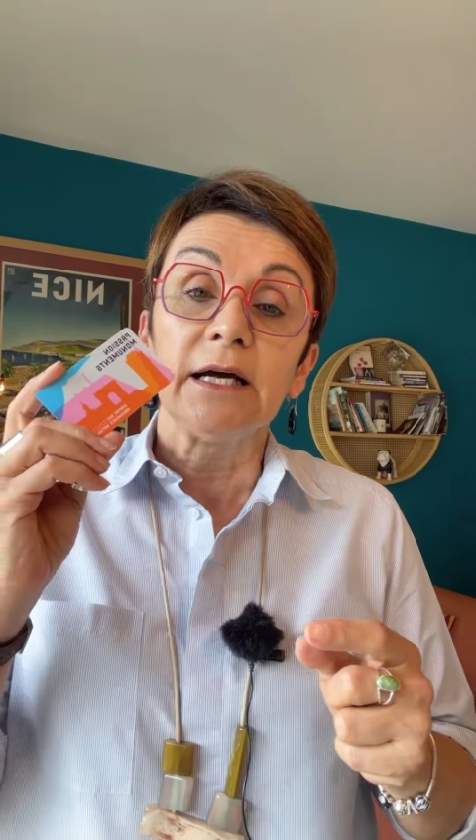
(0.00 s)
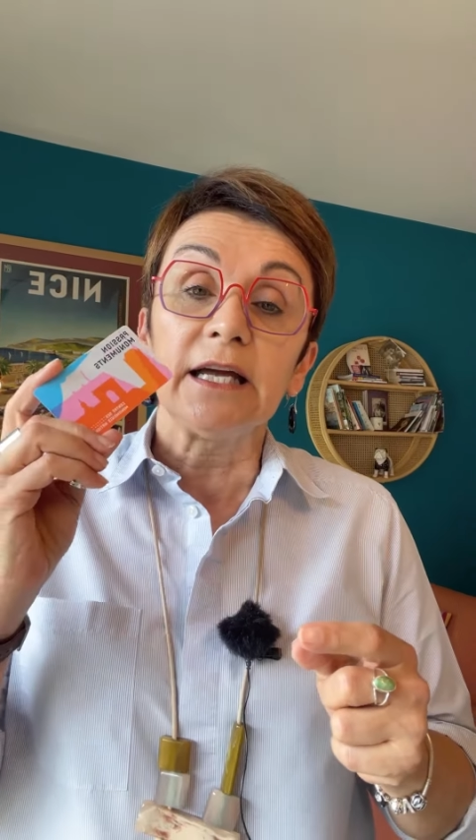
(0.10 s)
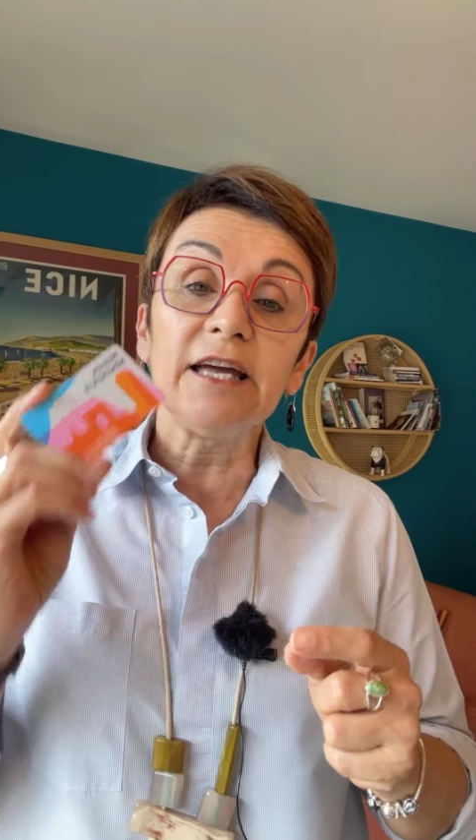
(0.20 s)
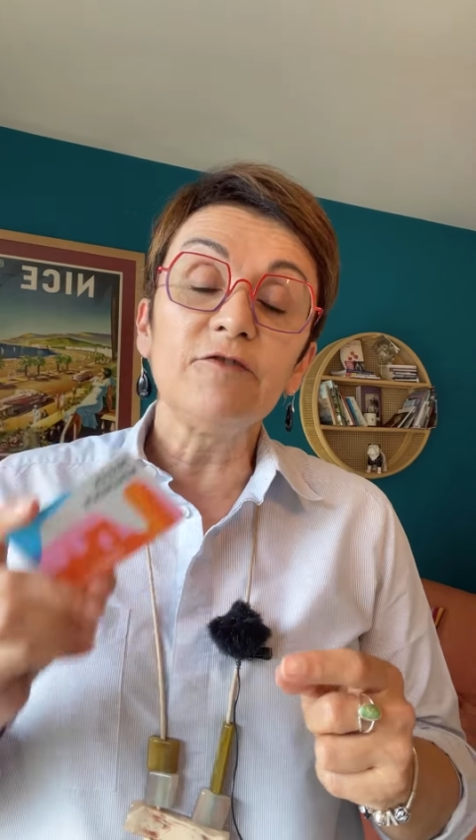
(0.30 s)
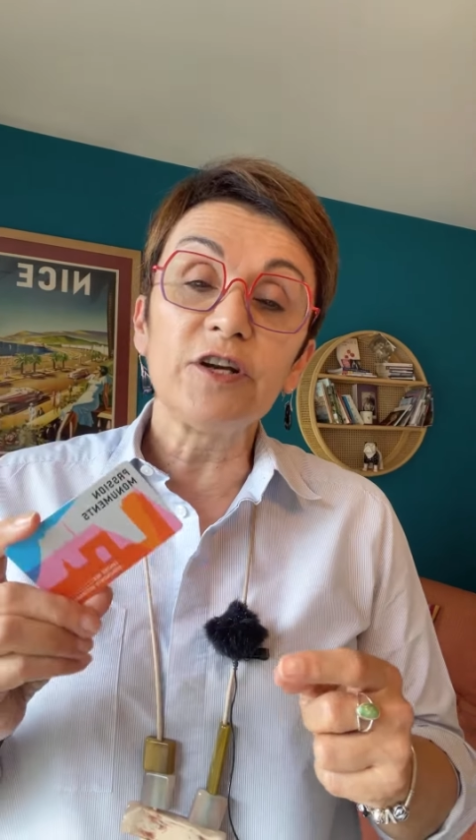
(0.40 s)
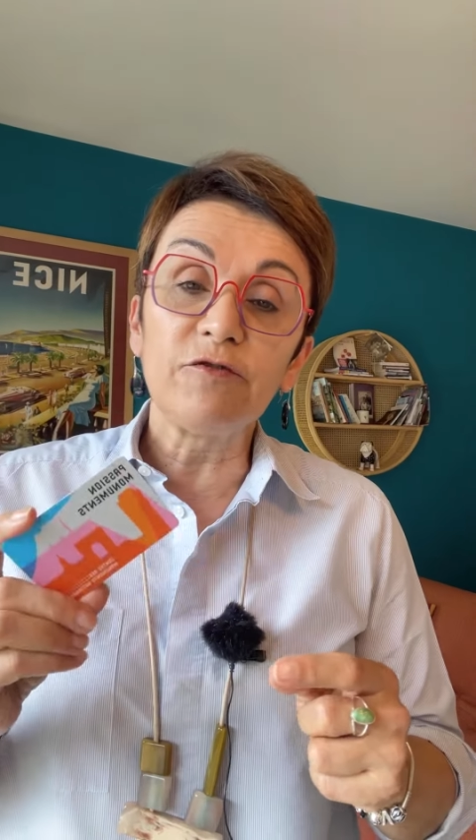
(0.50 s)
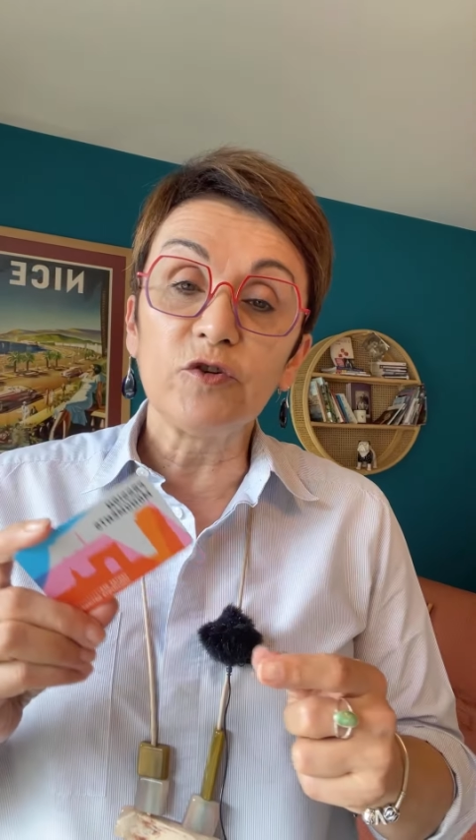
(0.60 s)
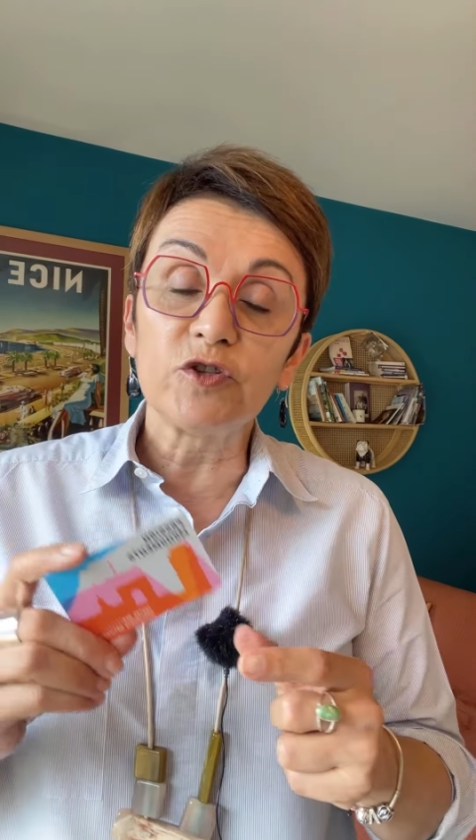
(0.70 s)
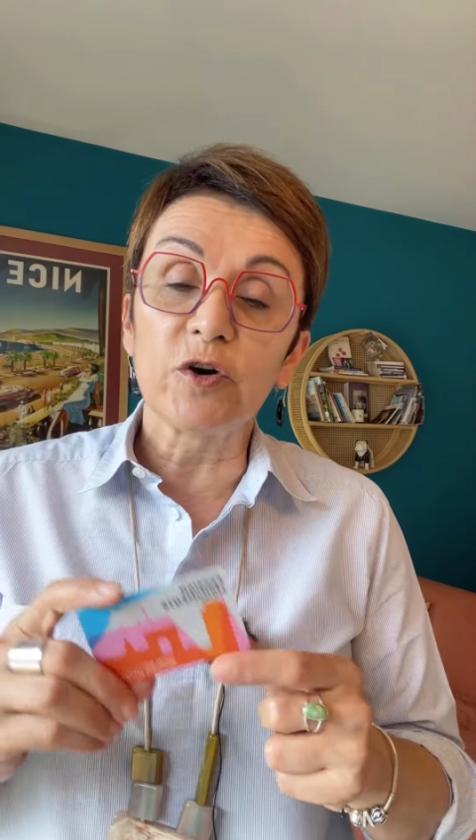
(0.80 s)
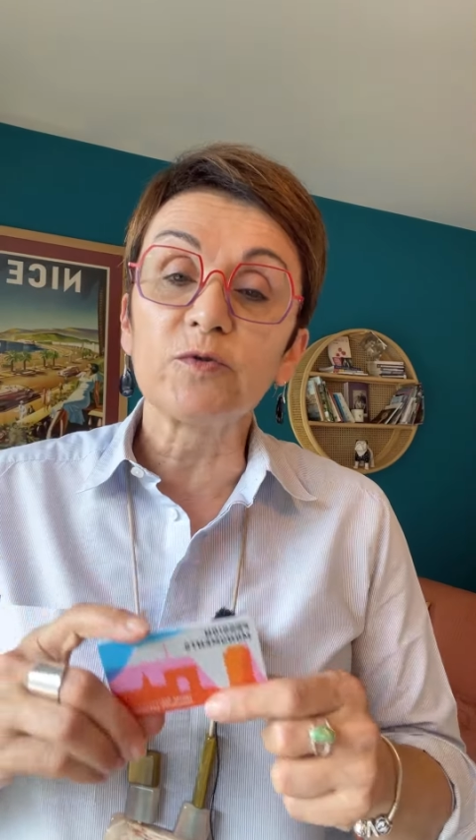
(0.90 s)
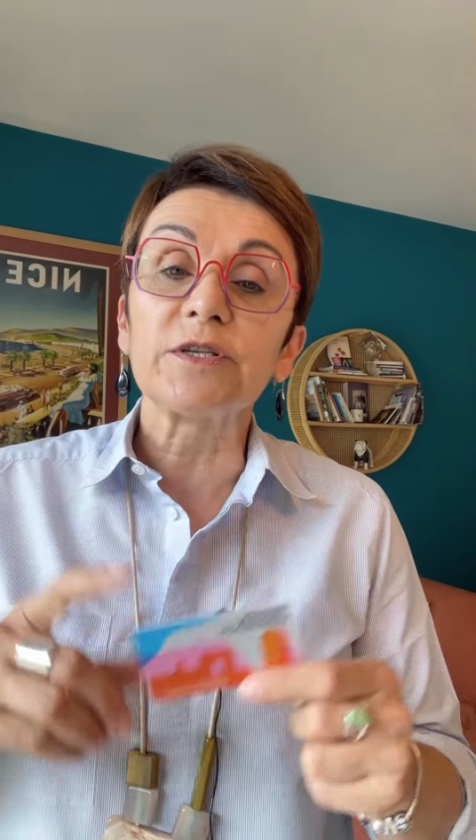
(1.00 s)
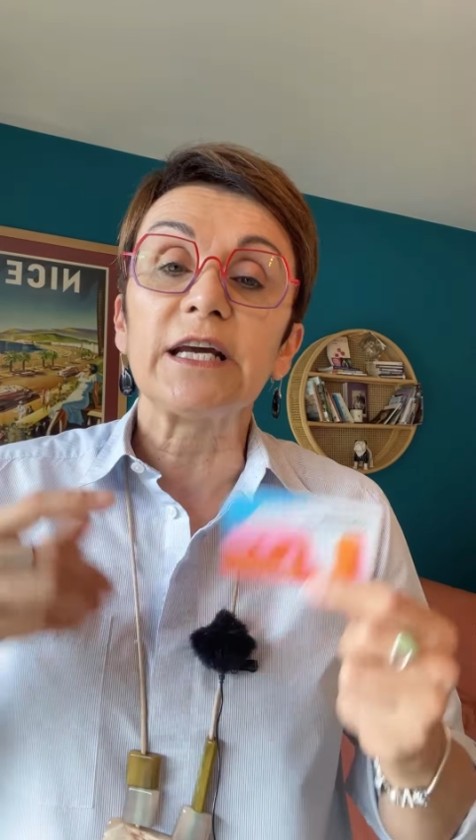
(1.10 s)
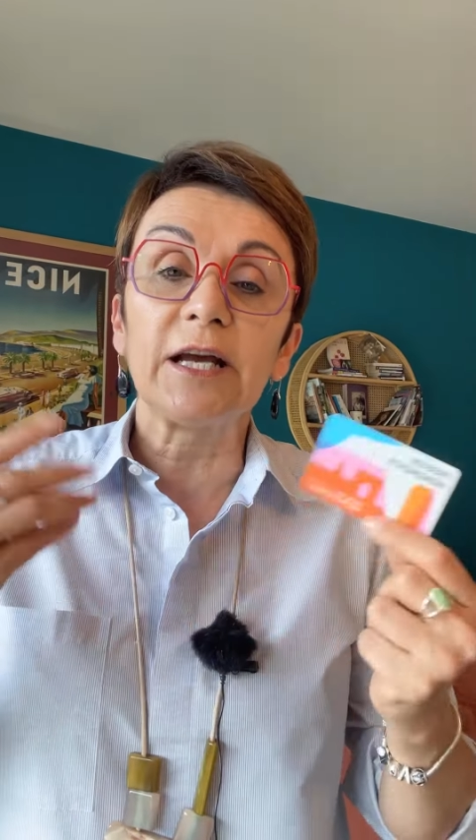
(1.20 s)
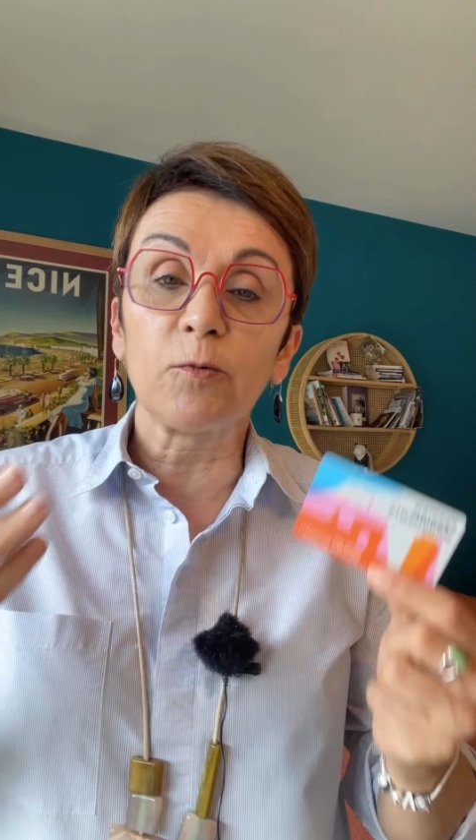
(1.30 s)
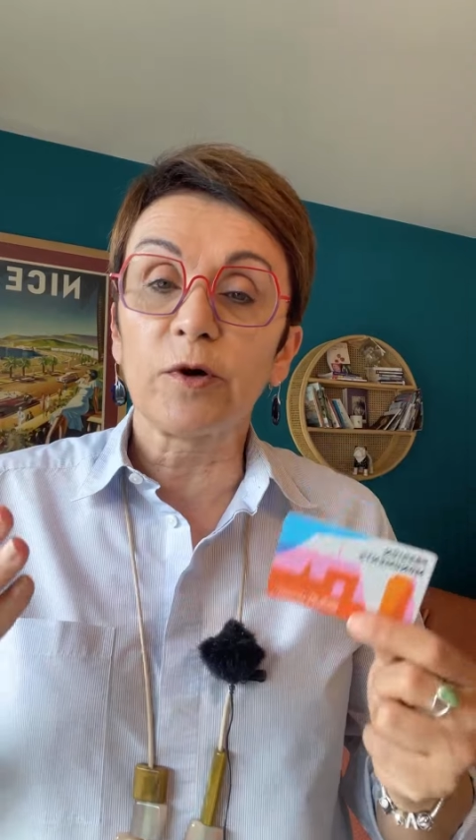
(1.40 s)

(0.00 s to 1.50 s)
even if you don't, it